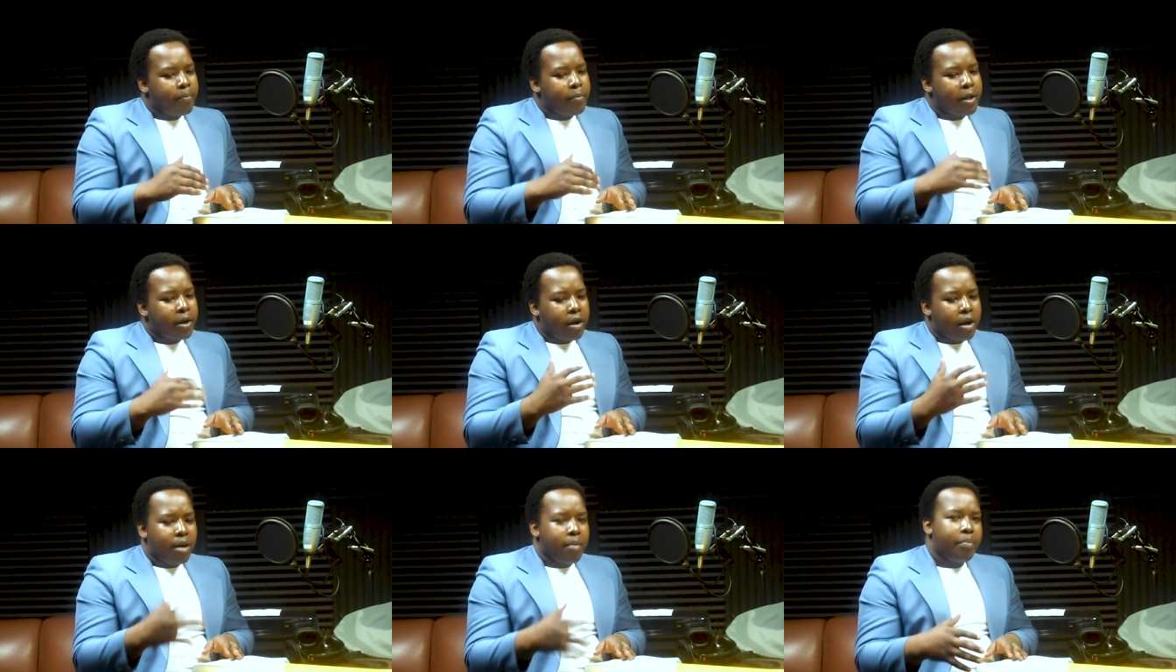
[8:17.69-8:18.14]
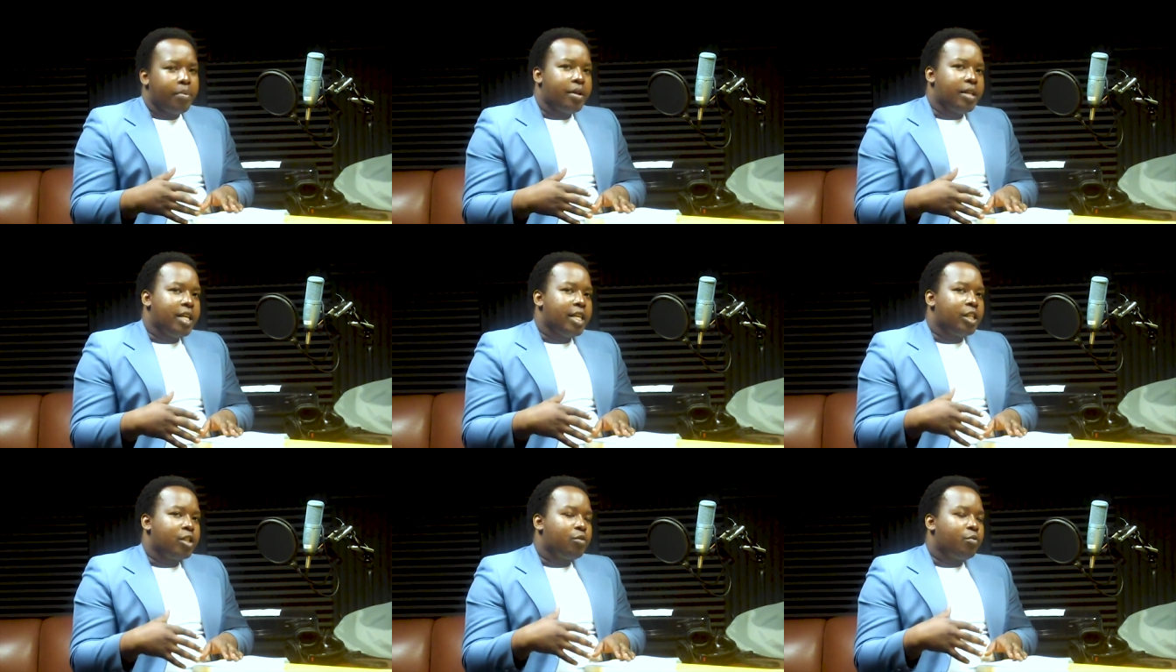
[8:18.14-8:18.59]
the
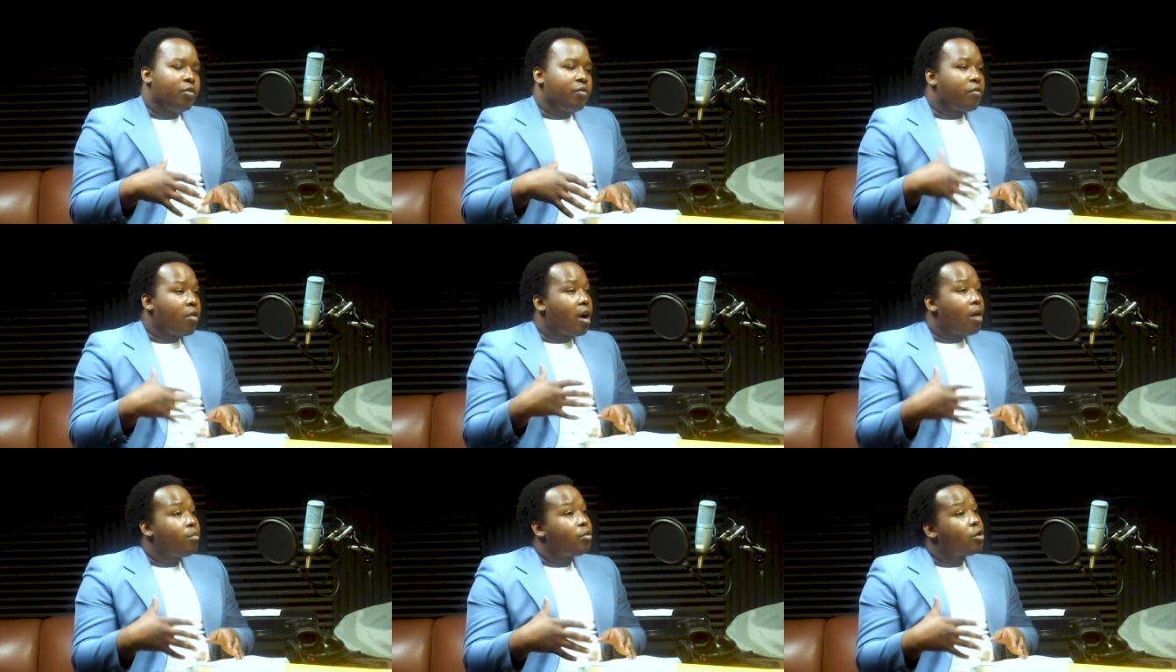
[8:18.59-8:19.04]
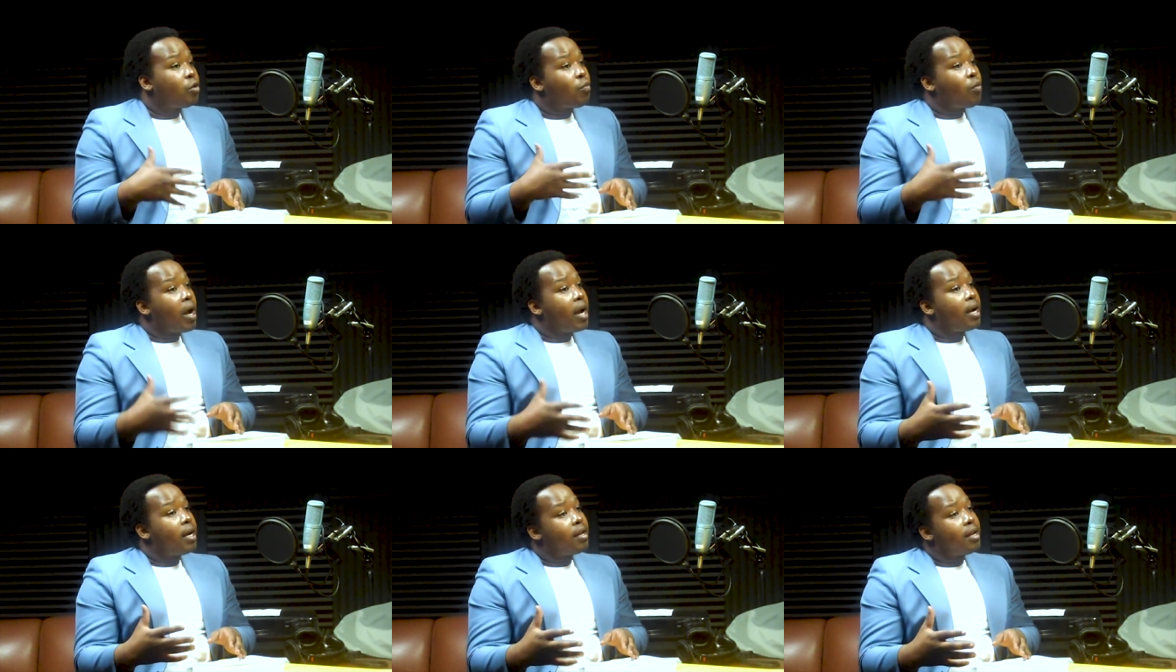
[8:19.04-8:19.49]
companies we've come to
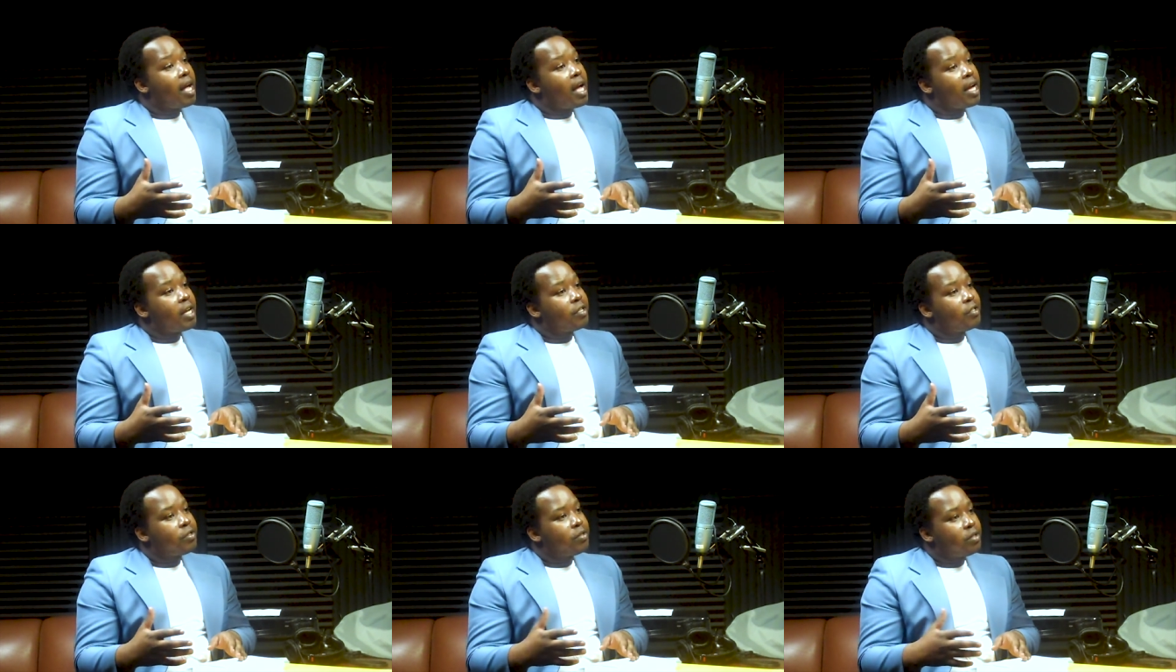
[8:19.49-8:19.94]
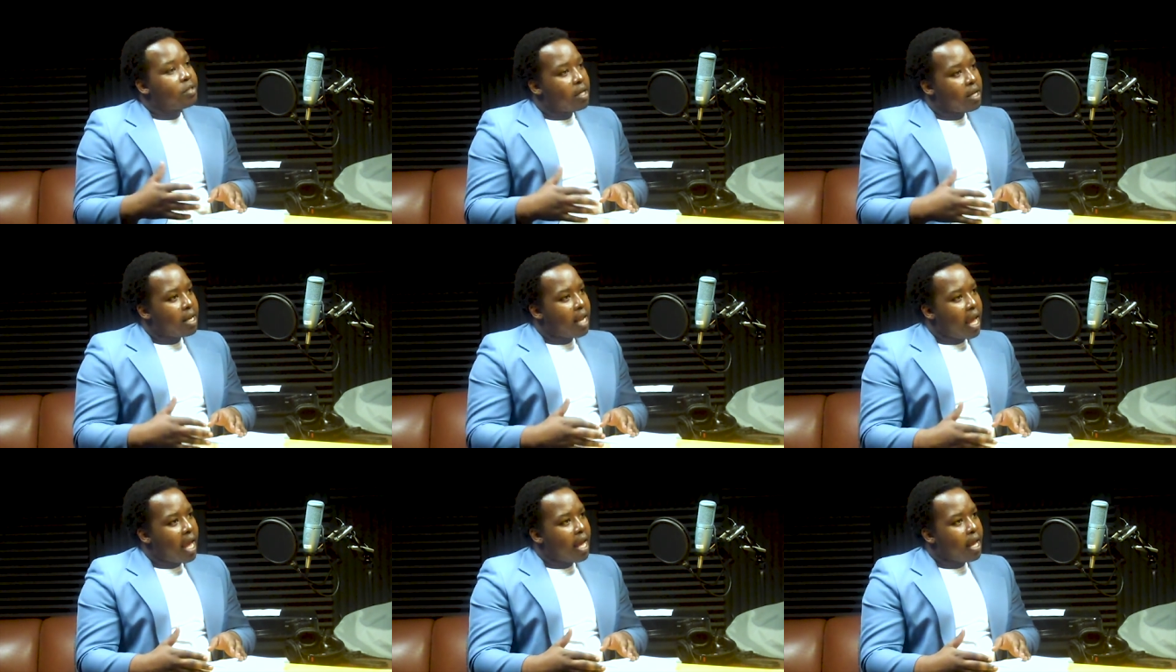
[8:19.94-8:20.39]
recognize
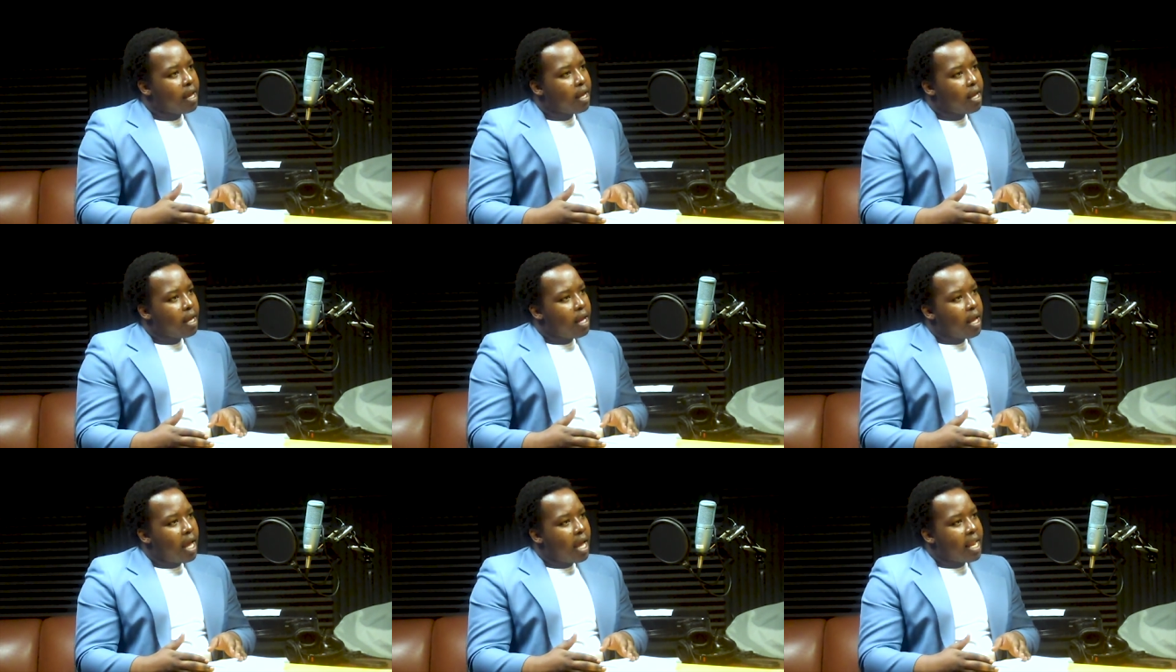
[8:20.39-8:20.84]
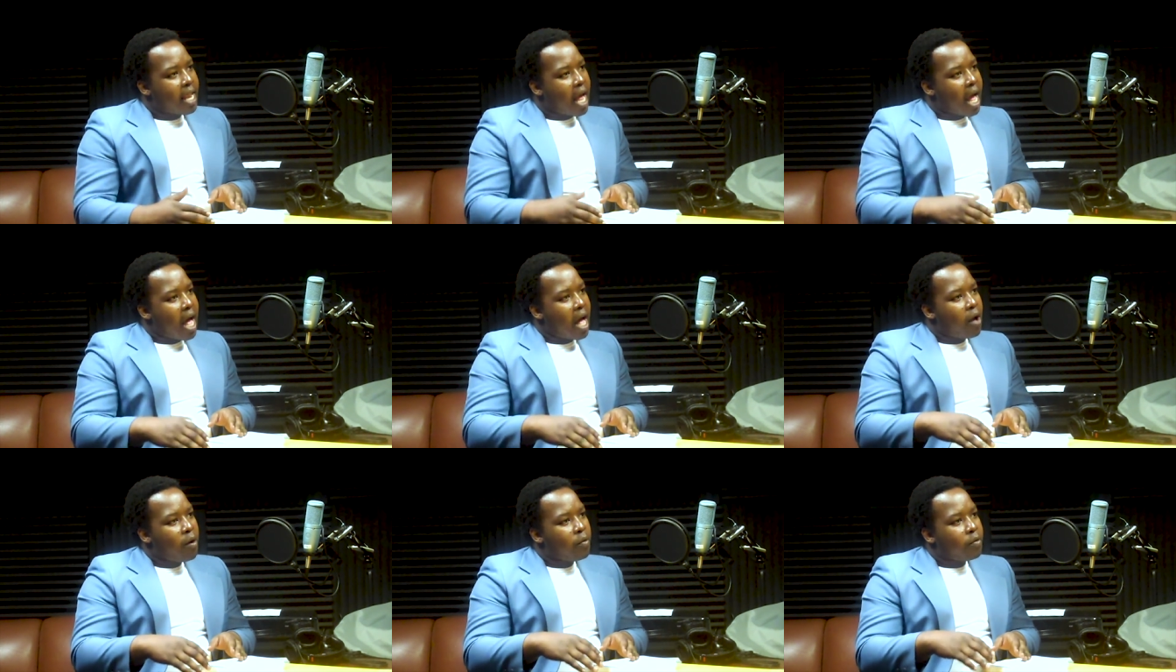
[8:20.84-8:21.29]
today and
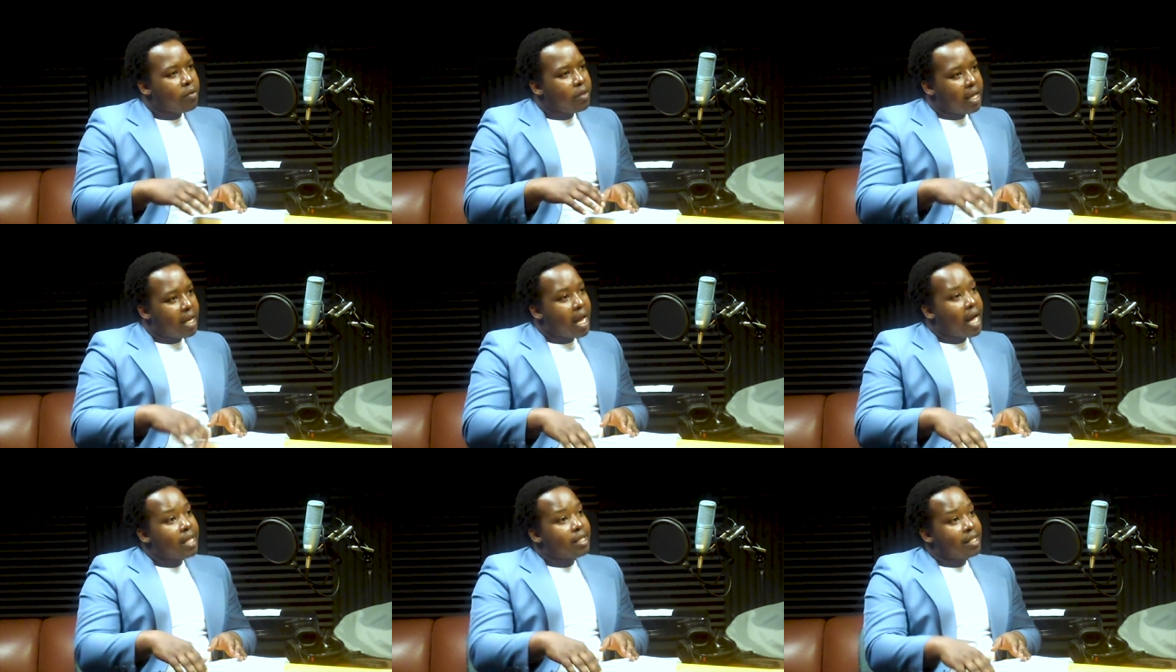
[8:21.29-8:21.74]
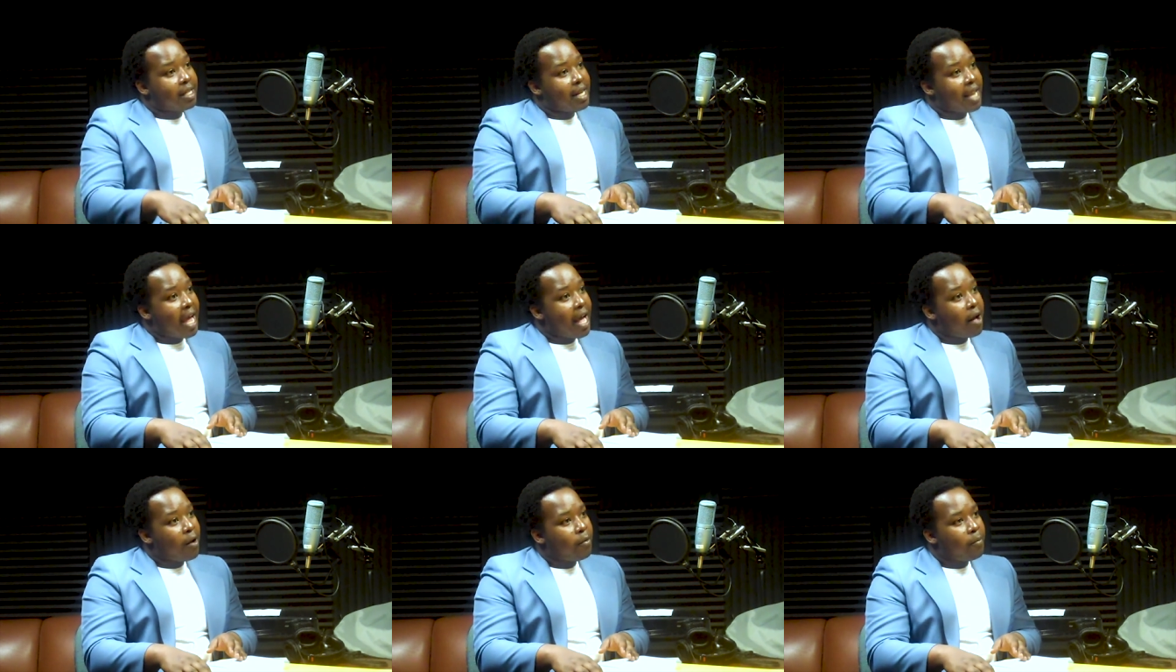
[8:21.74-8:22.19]
how they got to
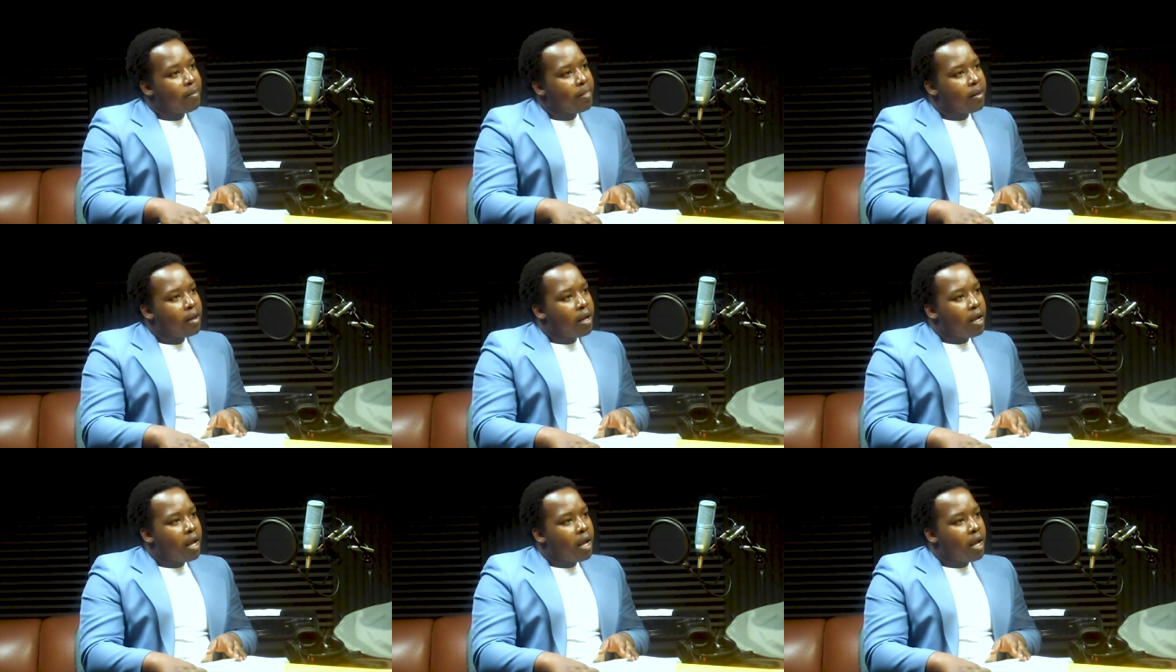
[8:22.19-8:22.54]
now.